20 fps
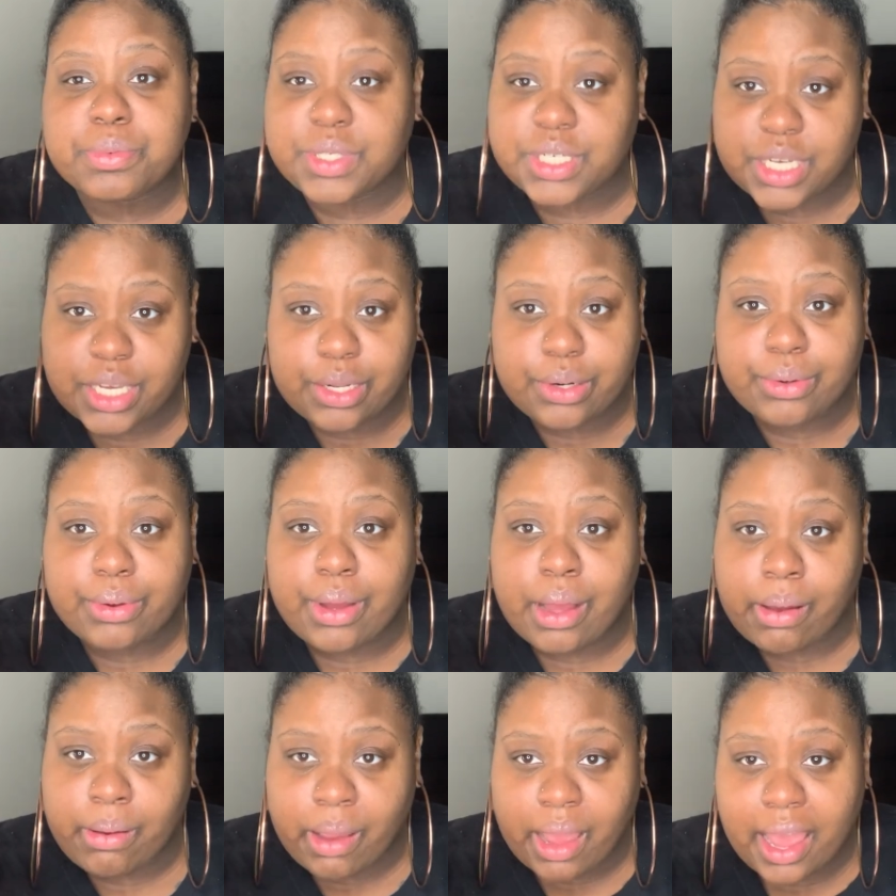channel,
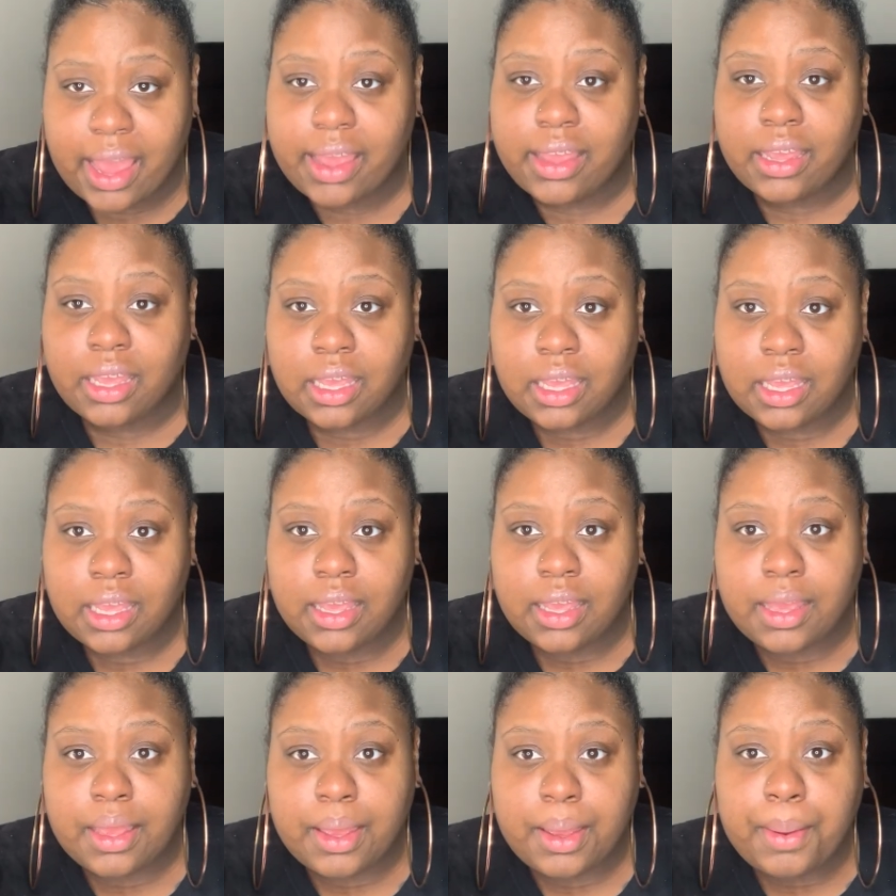okay?
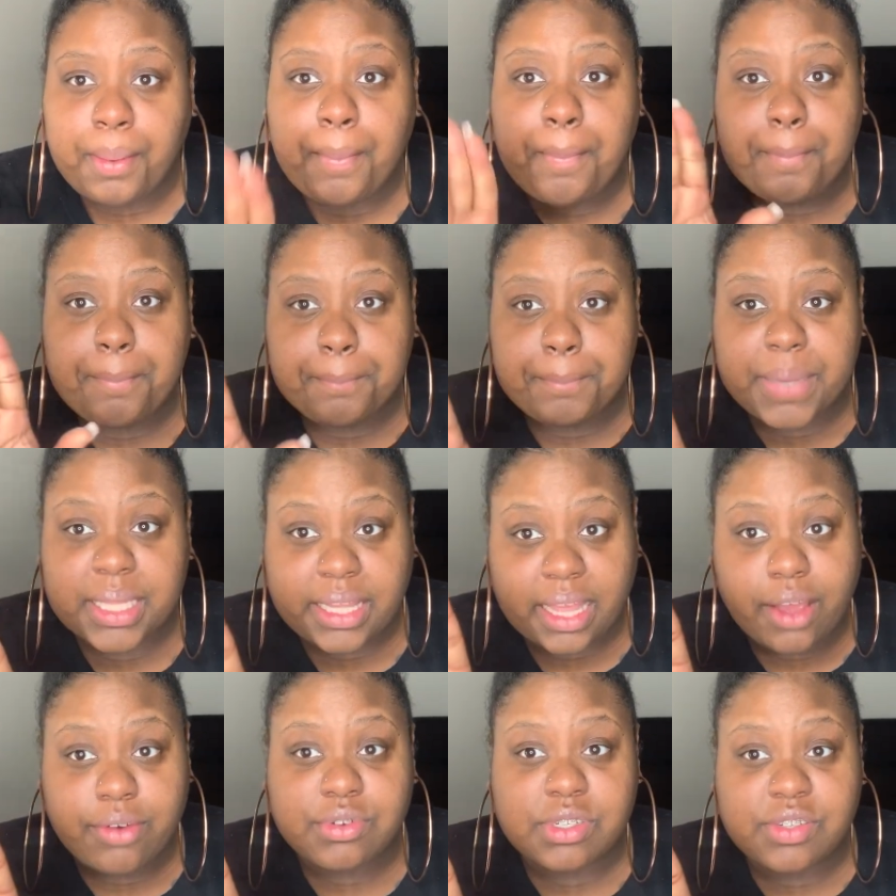But
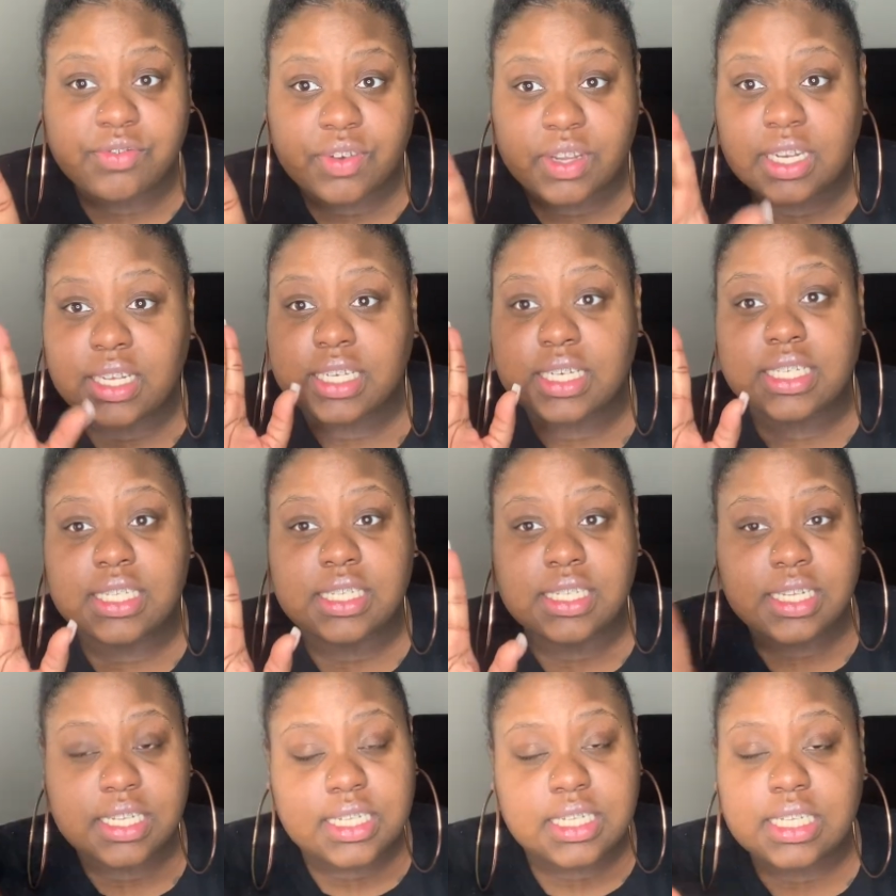that was funny because
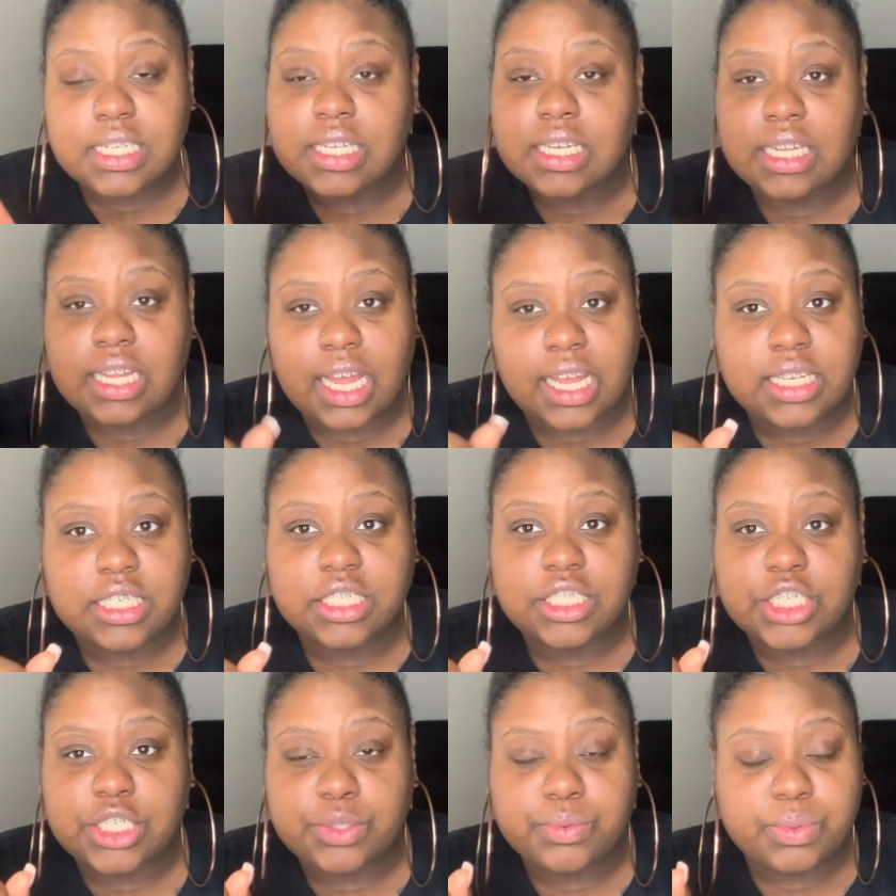sis looked like
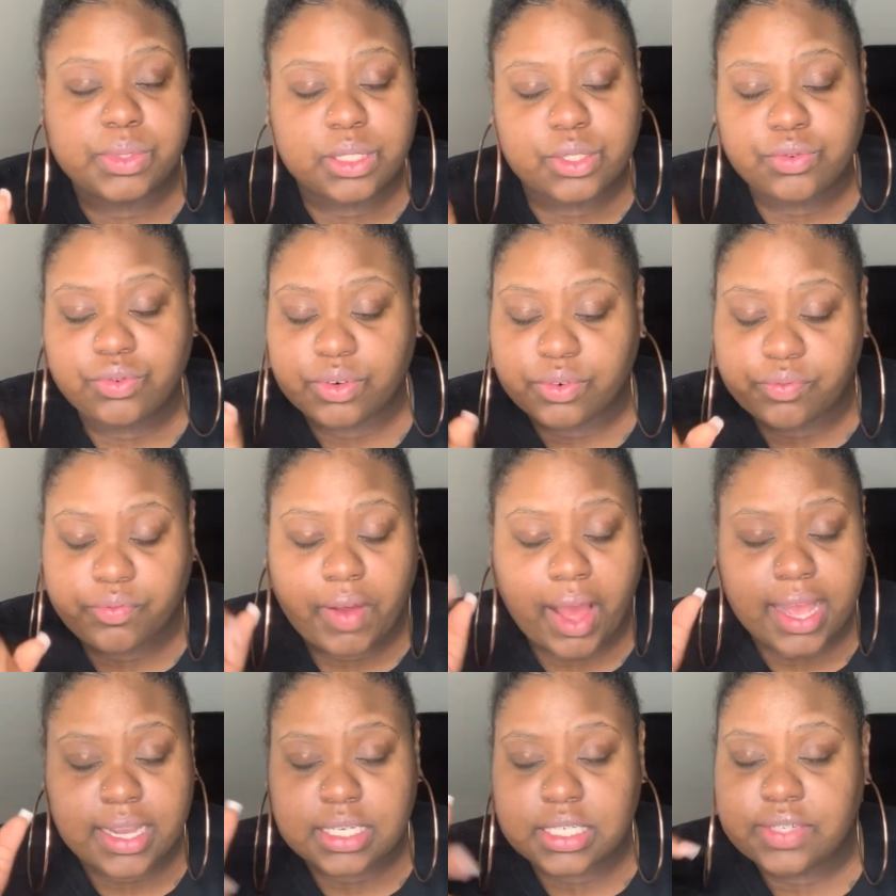she was from
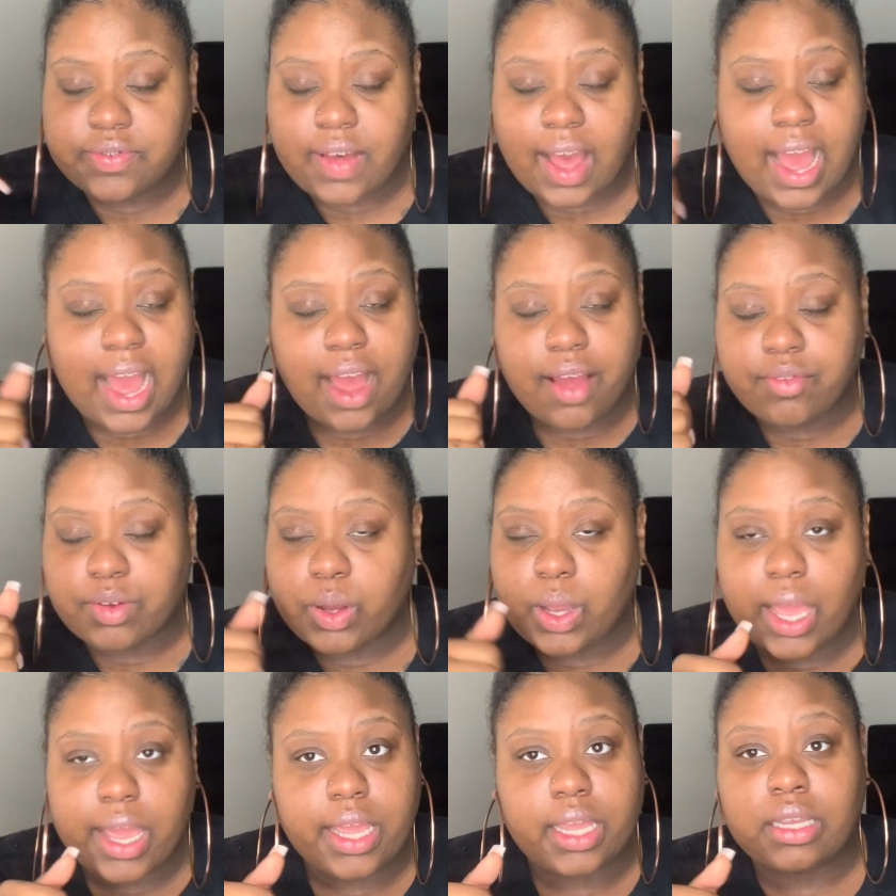Fox 5,
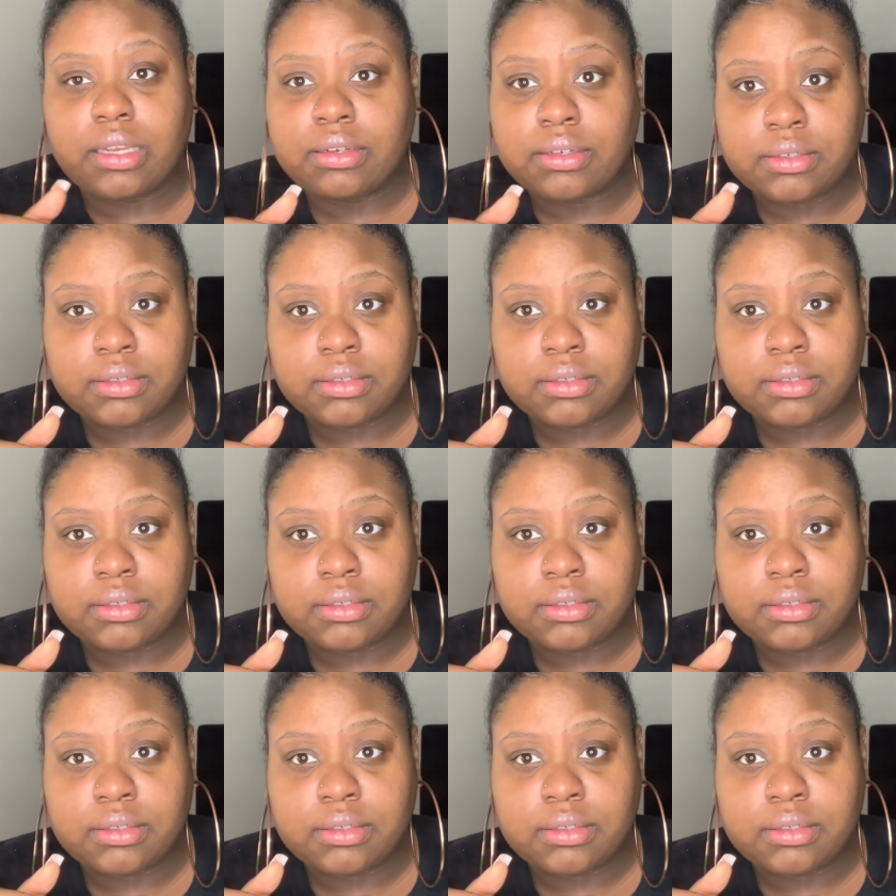okay?